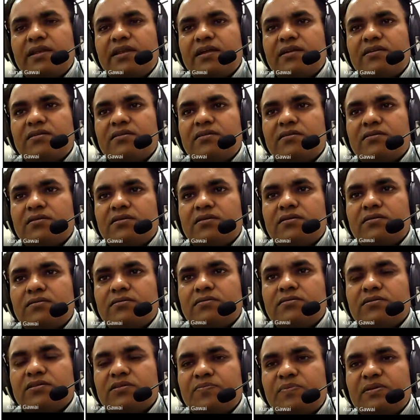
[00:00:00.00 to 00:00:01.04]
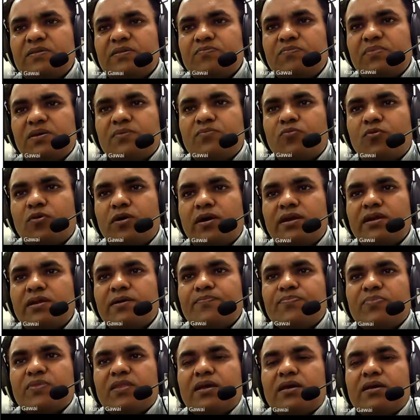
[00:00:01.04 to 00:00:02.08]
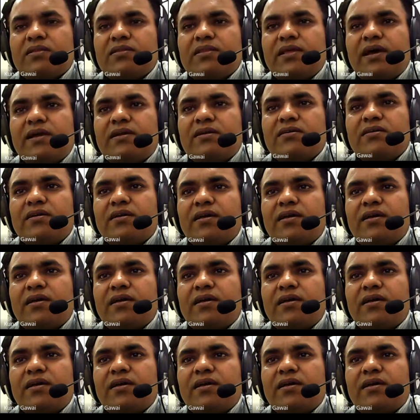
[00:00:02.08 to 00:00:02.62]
that specific point, that